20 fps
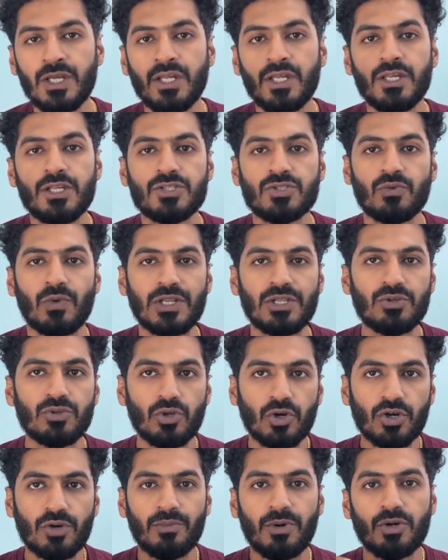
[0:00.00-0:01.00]
So when you
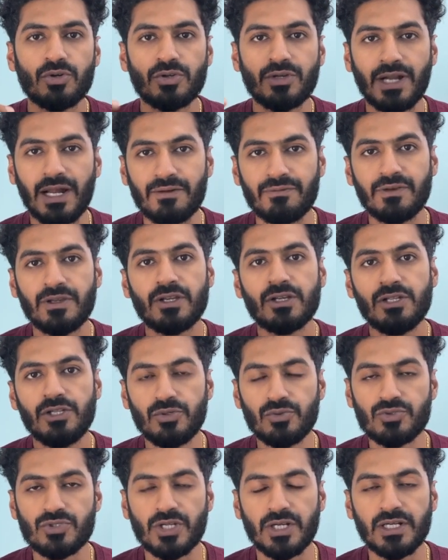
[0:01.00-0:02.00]
talk about graphical
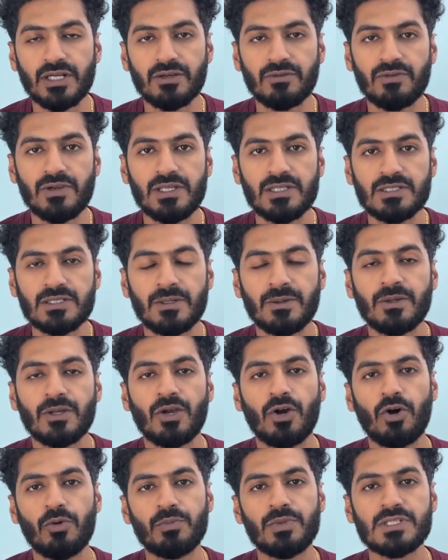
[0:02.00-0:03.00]
user interface,
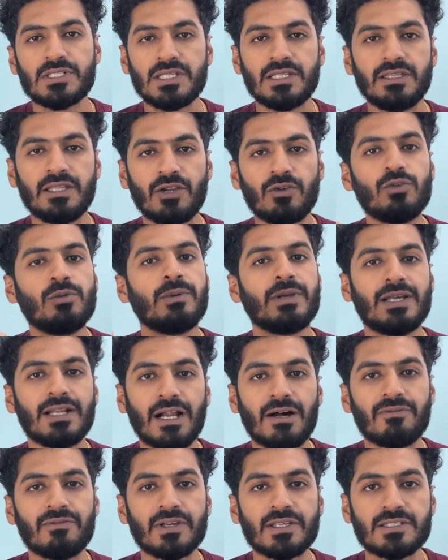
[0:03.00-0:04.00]
obviously there will be
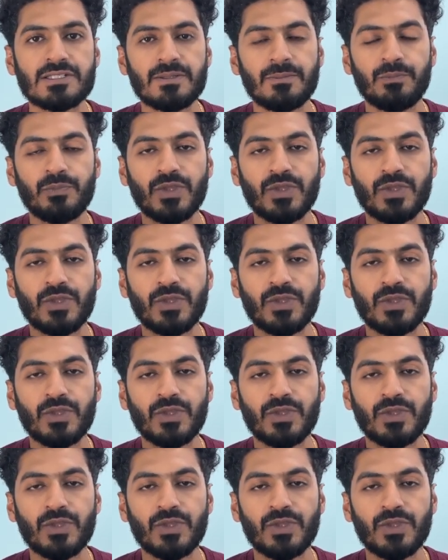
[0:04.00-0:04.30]
graphics.